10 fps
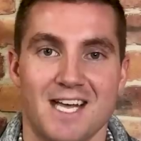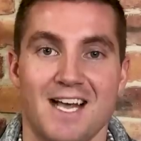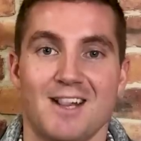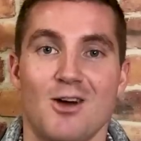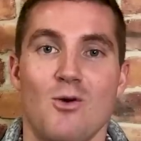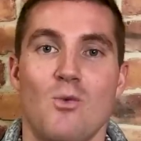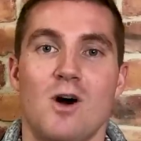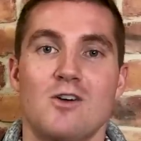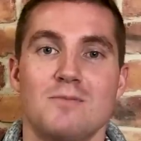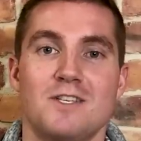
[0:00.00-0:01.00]
Hello and
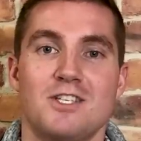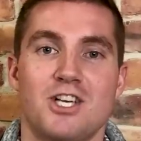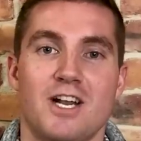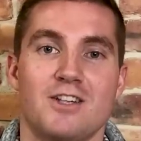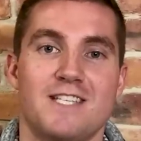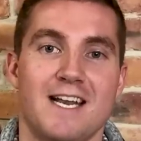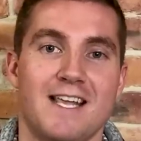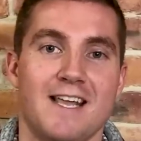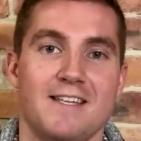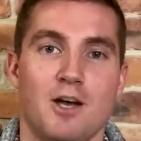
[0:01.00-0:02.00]
welcome to the channel
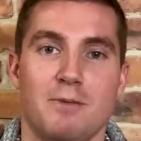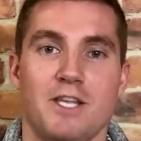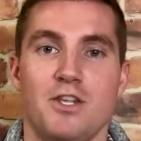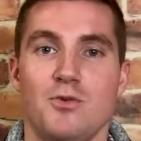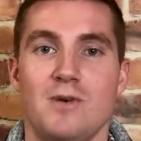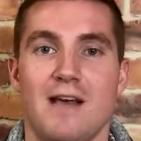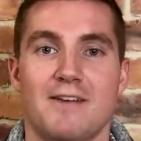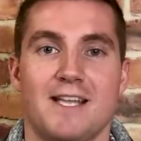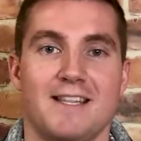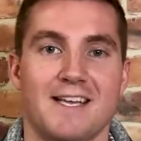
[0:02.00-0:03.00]
dedicated to helping you
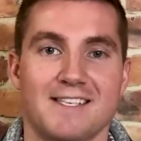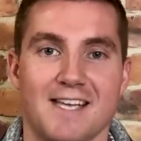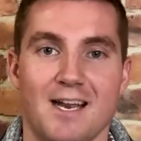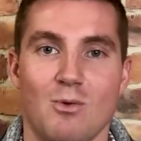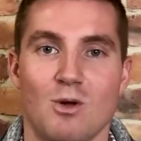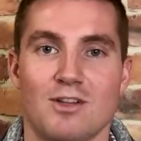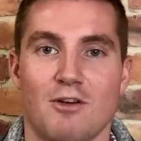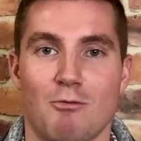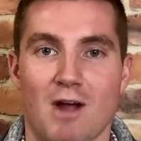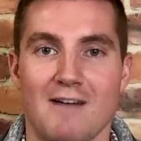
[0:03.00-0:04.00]
navigate the exciting world
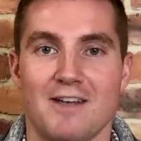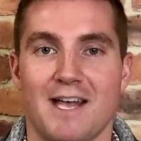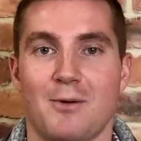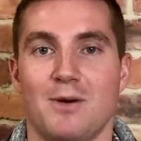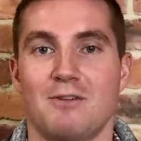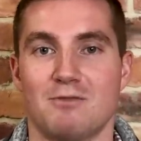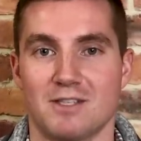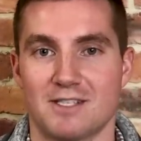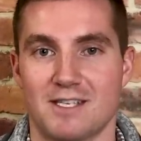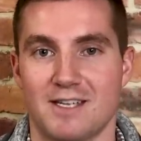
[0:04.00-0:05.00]
of private equity real
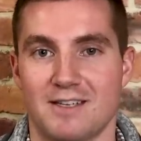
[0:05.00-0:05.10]
estate.